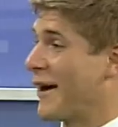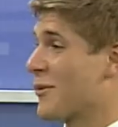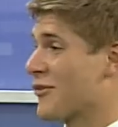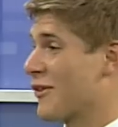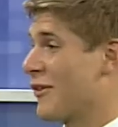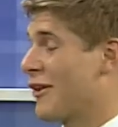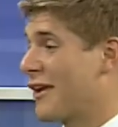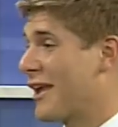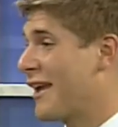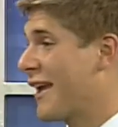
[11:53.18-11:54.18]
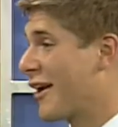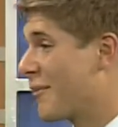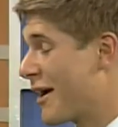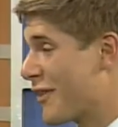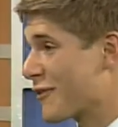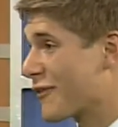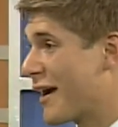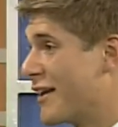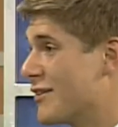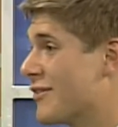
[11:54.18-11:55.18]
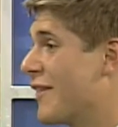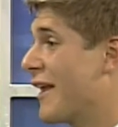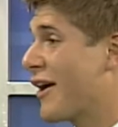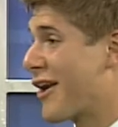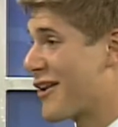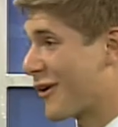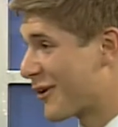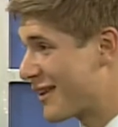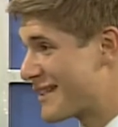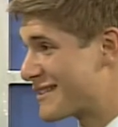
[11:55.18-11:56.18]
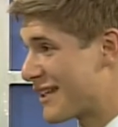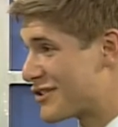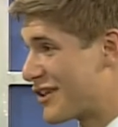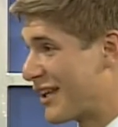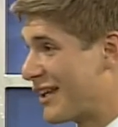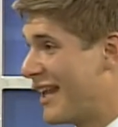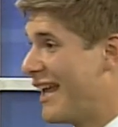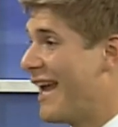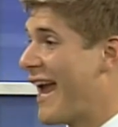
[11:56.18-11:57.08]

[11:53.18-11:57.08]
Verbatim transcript: was looking at all my other friends, and they got an early decision, okay.